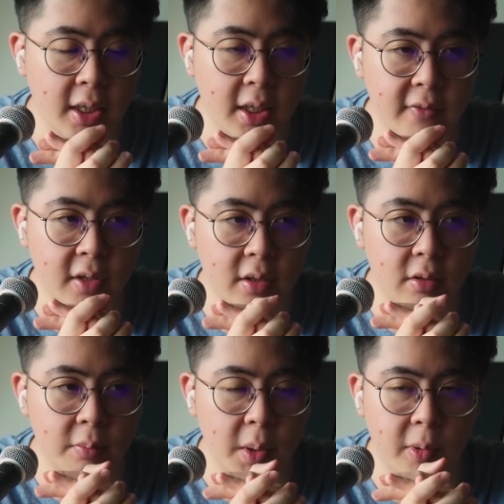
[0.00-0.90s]
And
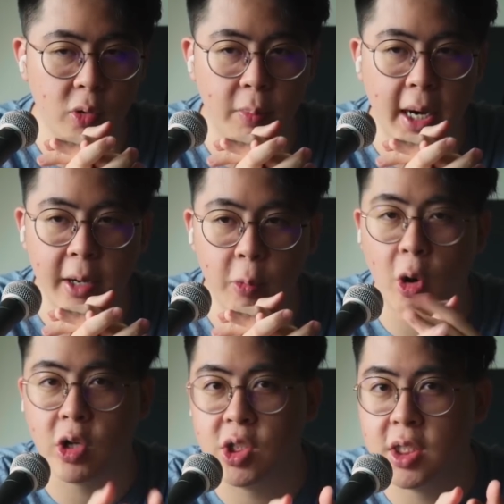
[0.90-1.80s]
even people who buy
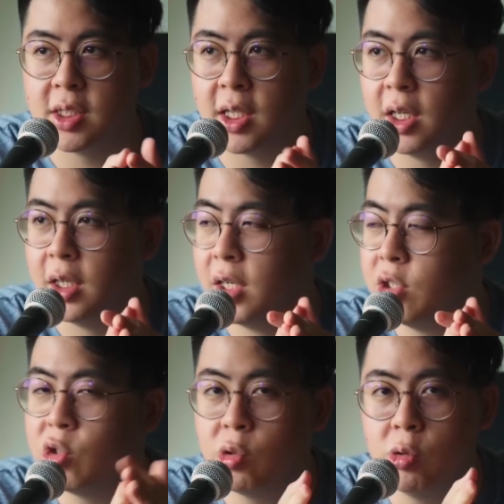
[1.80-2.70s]
watches and
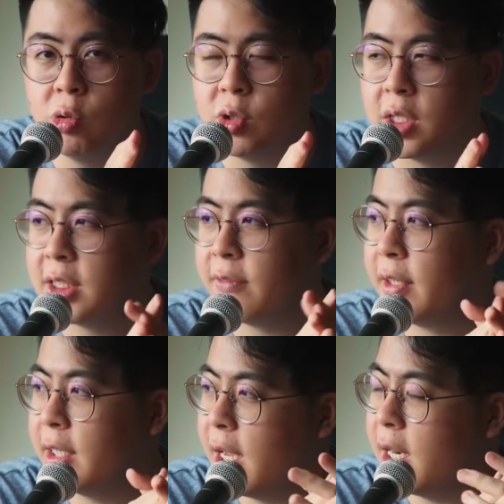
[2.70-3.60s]
shoes and stuff like that.